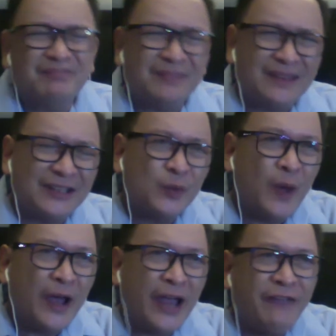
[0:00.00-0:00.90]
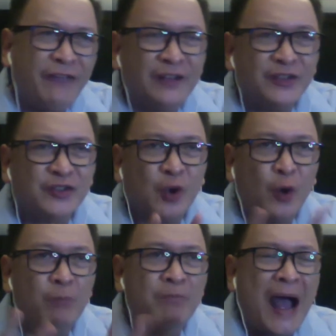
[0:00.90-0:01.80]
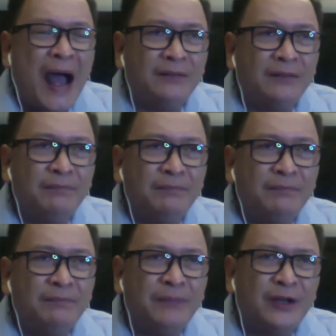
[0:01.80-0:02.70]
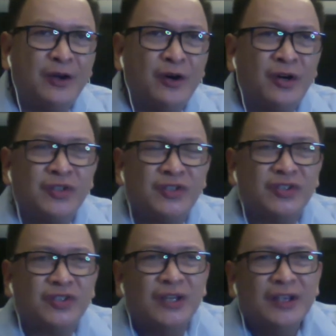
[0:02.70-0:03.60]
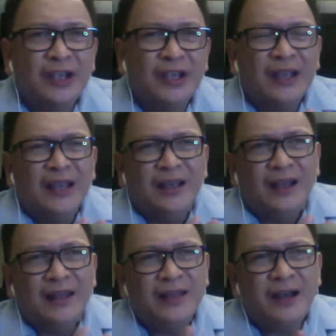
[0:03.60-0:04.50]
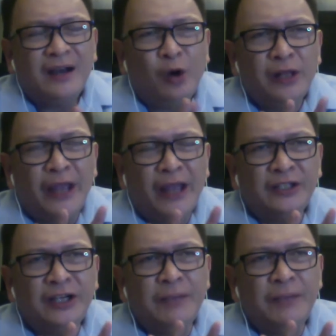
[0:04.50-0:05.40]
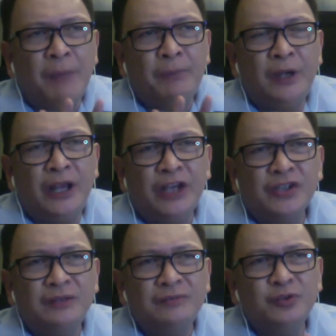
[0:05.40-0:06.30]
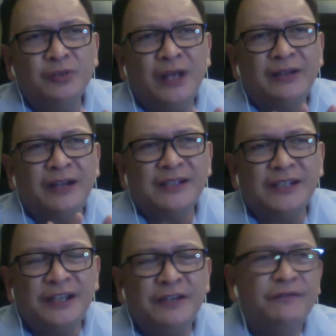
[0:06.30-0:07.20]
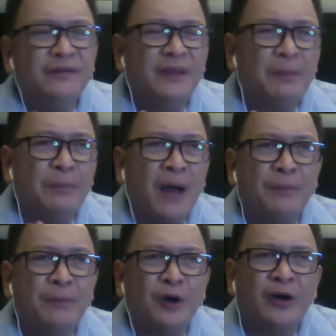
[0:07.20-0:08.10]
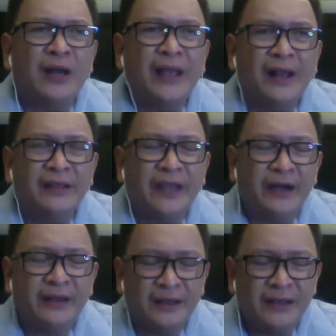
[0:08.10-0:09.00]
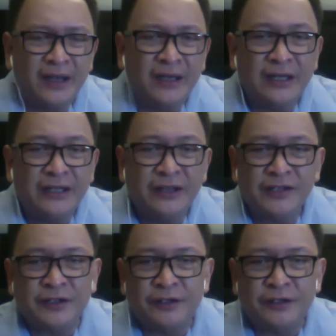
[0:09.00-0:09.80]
that's why I feel so bad, because the all elderly population do not receive the proper oral health care that they really deserve.